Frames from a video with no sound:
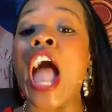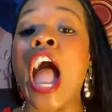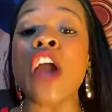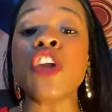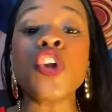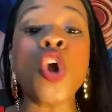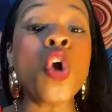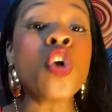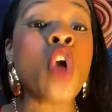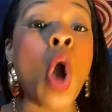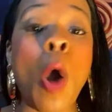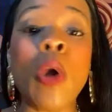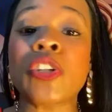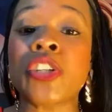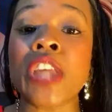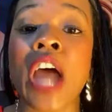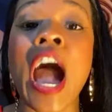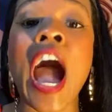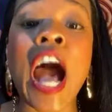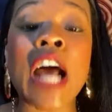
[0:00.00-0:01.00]
now you go
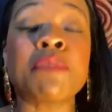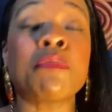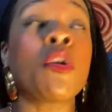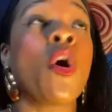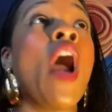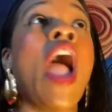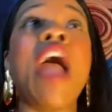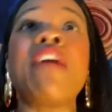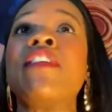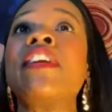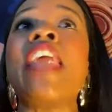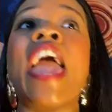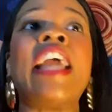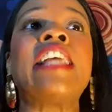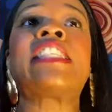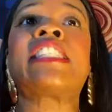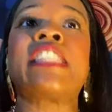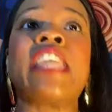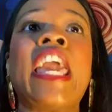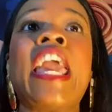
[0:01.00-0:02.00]
to the hospital every
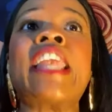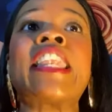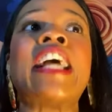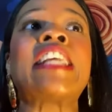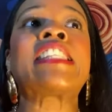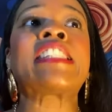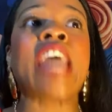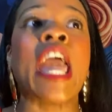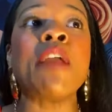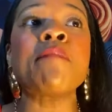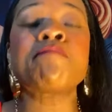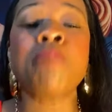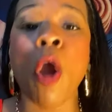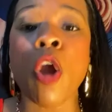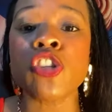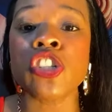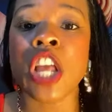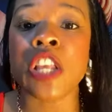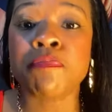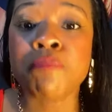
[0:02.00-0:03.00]
day seeing the same
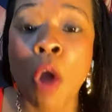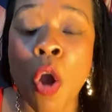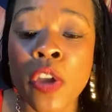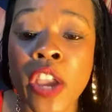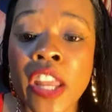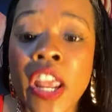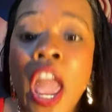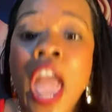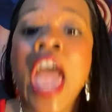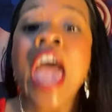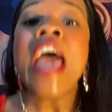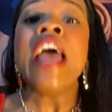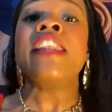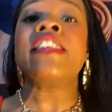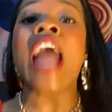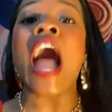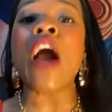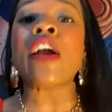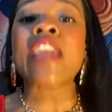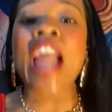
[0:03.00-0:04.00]
person that's broken.
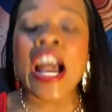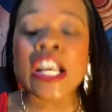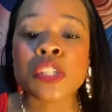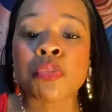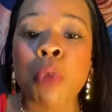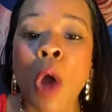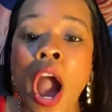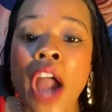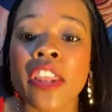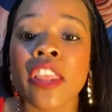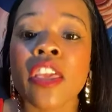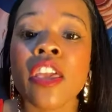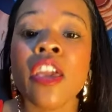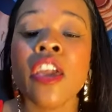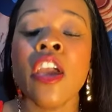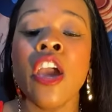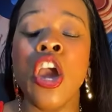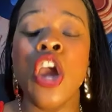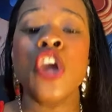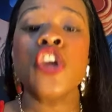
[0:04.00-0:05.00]
Now guess what?
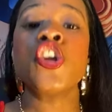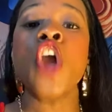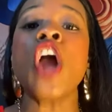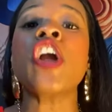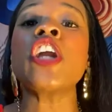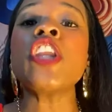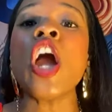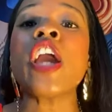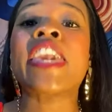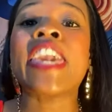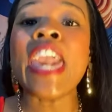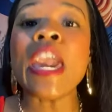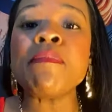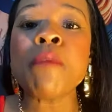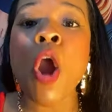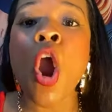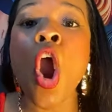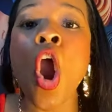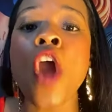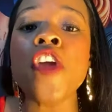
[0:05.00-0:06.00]
You're gonna keep
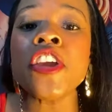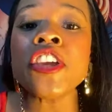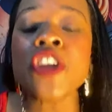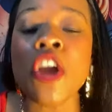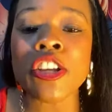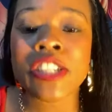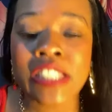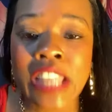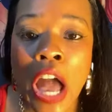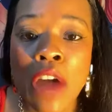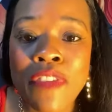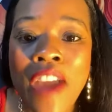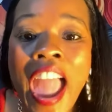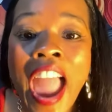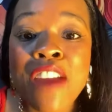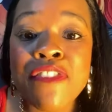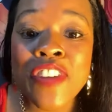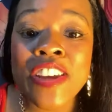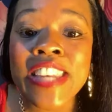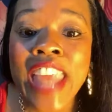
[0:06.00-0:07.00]
hurting yourself
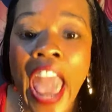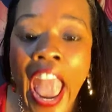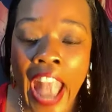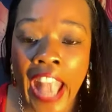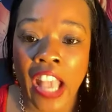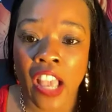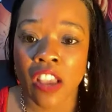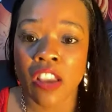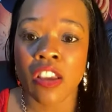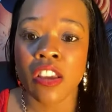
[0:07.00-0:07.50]
every day.